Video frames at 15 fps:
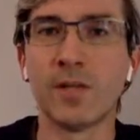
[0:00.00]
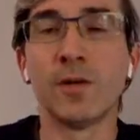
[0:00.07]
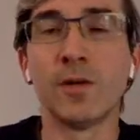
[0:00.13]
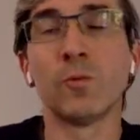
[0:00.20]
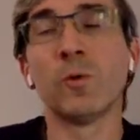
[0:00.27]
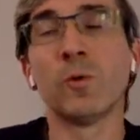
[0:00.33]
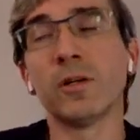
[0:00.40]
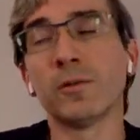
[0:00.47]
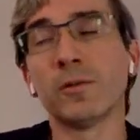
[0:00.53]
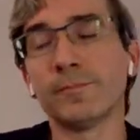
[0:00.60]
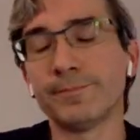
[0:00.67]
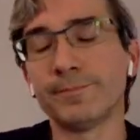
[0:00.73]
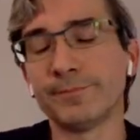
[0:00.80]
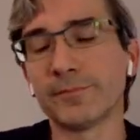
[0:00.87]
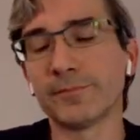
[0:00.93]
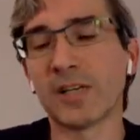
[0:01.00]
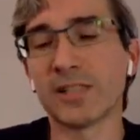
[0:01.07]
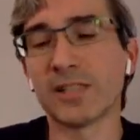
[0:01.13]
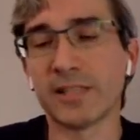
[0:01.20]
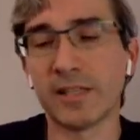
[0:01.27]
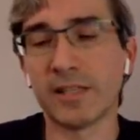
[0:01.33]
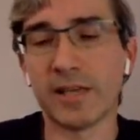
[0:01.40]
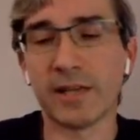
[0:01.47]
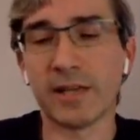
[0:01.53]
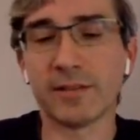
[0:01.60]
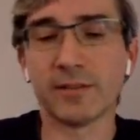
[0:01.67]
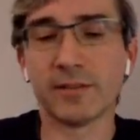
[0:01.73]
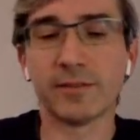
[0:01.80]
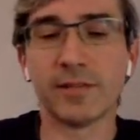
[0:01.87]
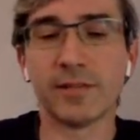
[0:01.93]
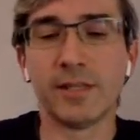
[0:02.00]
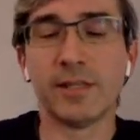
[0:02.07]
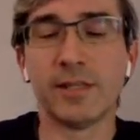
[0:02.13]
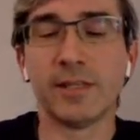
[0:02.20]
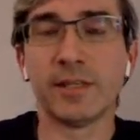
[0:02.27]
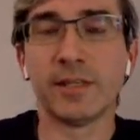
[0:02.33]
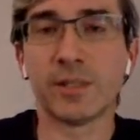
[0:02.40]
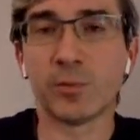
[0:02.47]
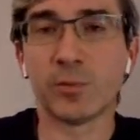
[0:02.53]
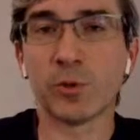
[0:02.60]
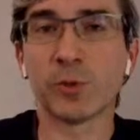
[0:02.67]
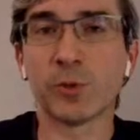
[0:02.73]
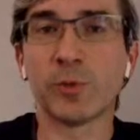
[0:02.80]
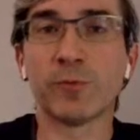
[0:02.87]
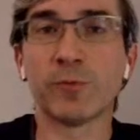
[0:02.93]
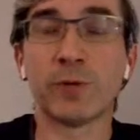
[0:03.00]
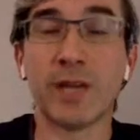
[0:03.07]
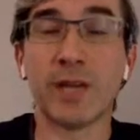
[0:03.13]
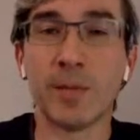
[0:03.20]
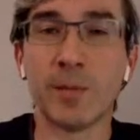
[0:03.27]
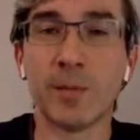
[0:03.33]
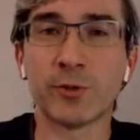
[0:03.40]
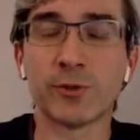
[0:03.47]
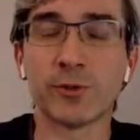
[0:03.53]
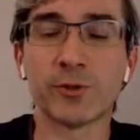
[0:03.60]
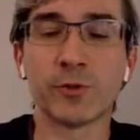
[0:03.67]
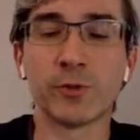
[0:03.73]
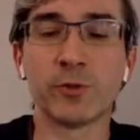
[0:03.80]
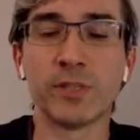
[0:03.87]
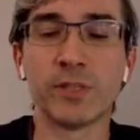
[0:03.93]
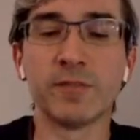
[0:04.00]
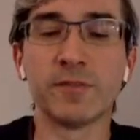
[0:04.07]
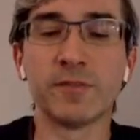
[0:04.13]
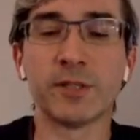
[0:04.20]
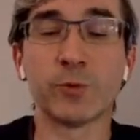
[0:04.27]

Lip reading: Well, I say that. It's approachable for amateurs who live in a